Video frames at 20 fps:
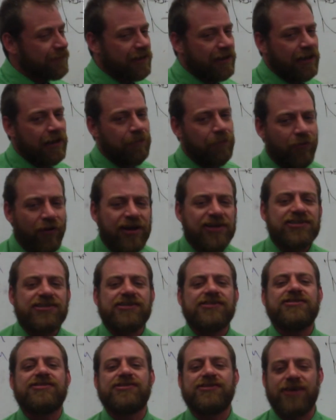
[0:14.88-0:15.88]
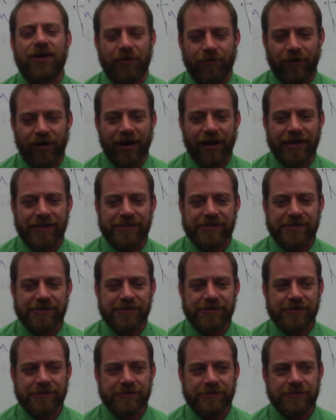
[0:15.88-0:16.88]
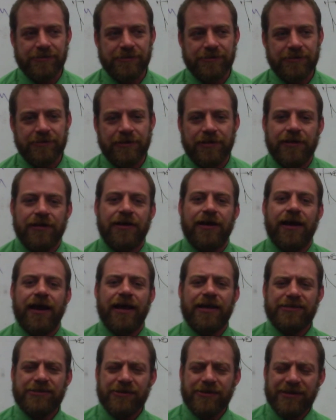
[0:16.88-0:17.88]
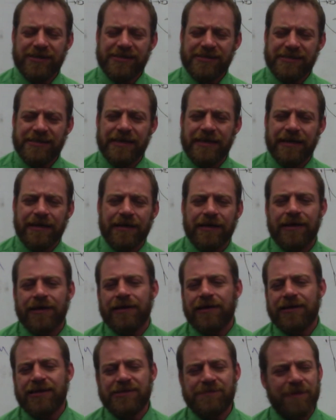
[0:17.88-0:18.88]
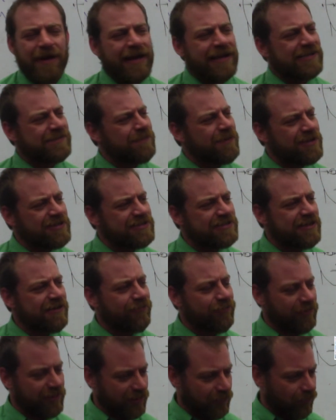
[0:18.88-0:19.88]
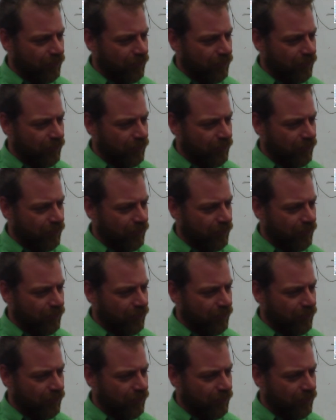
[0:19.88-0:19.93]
Impression Sunrise. As you can see, this painting is much different than